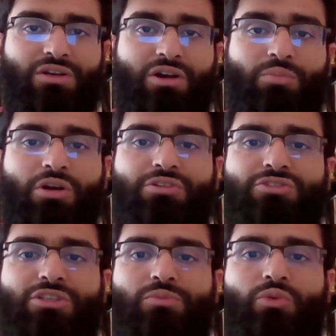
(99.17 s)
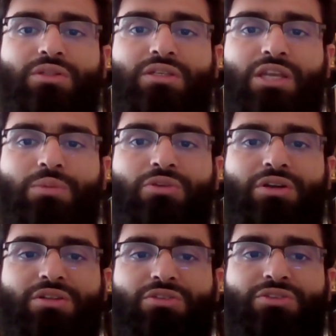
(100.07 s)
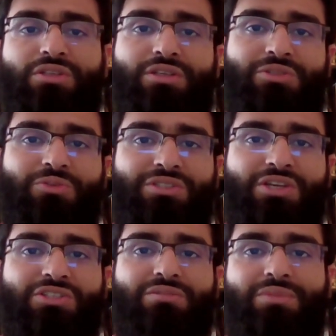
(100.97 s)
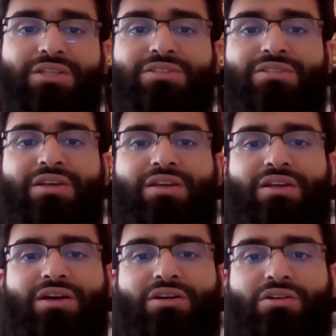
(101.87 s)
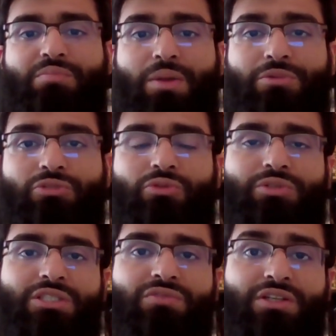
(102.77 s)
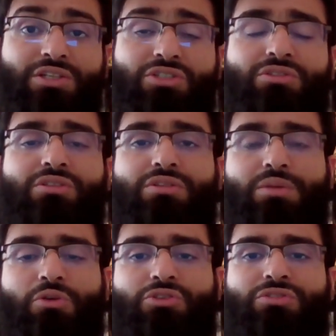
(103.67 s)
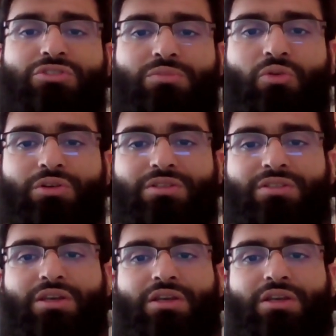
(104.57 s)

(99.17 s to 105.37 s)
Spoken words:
Our partnership with the Neighborhood Nursing Association means our members will receive additional emotional supports